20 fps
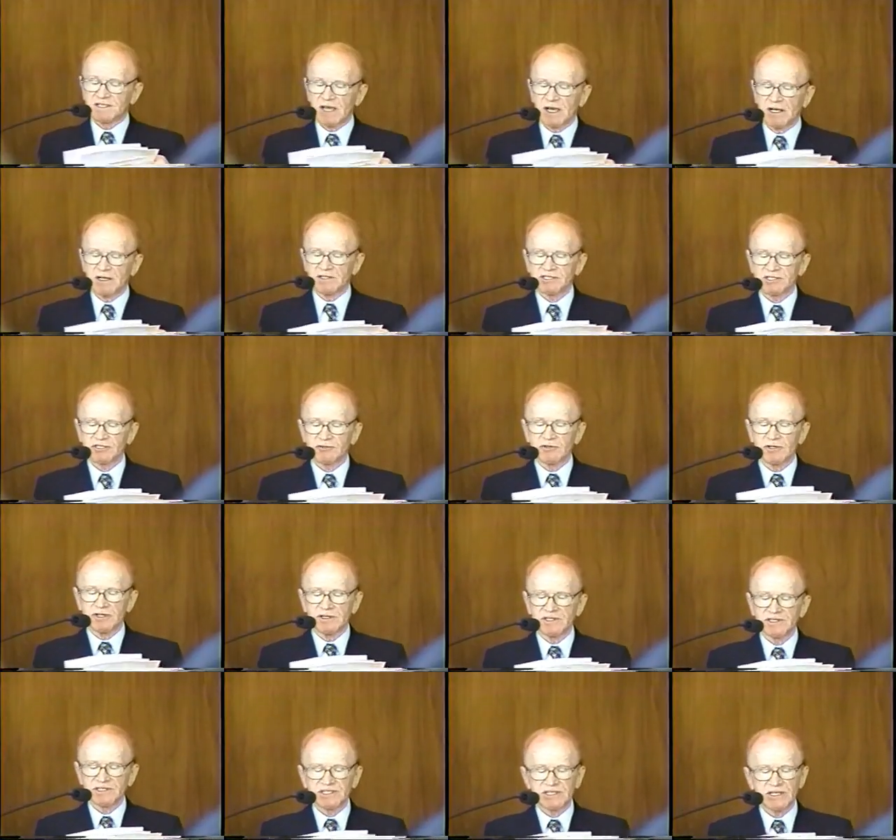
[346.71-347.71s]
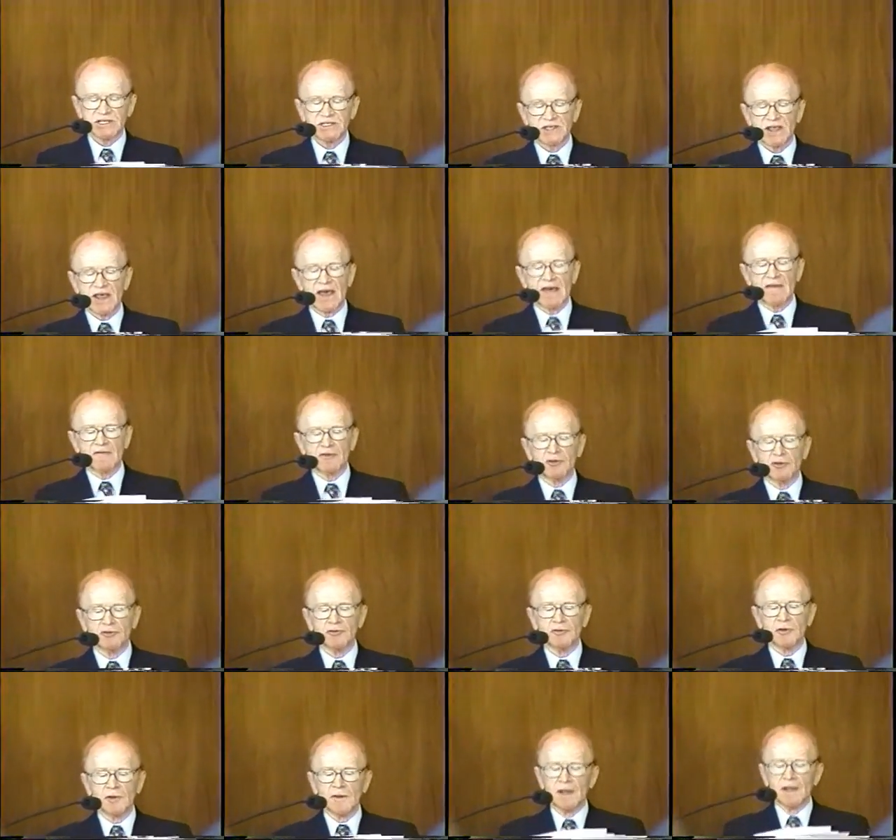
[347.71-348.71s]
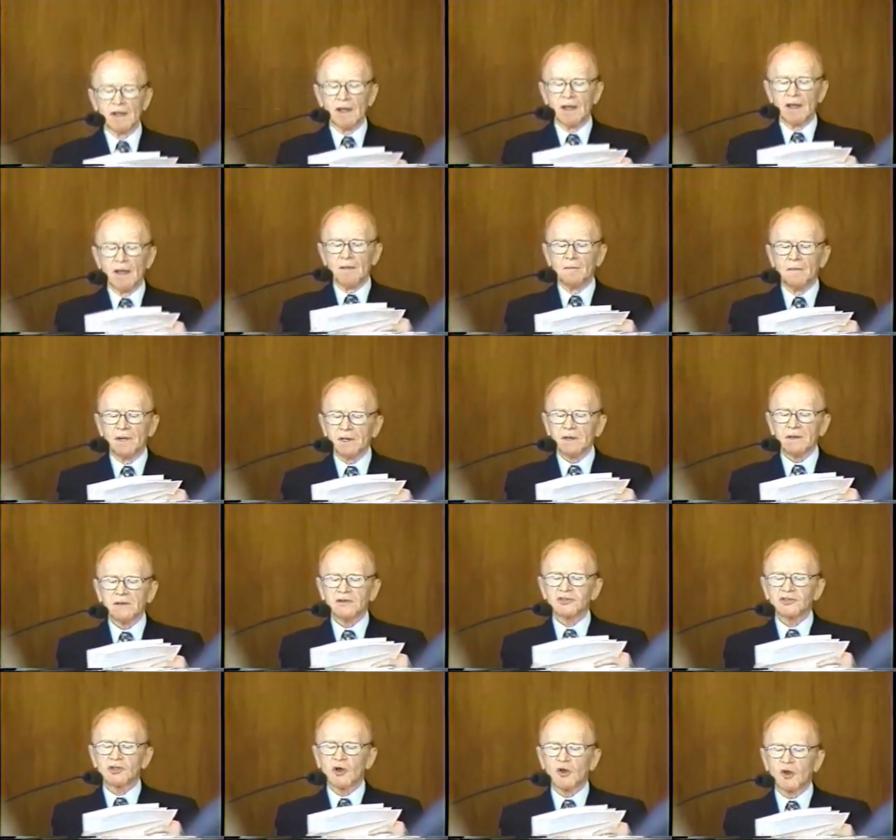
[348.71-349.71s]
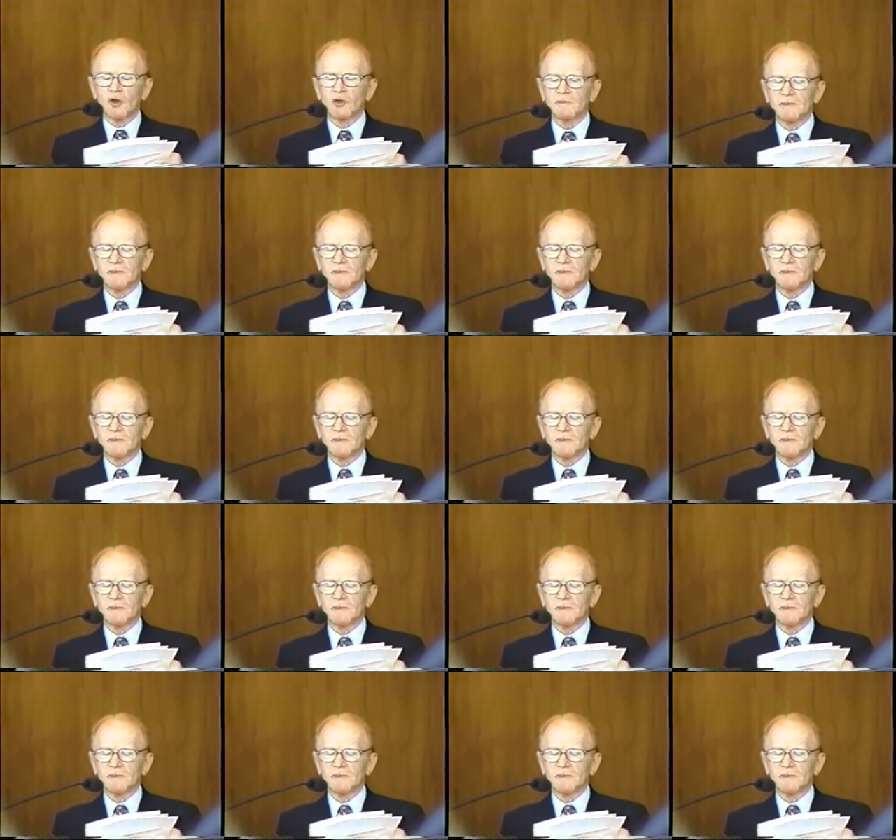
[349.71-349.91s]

change at 52nd Street and 6th Avenue,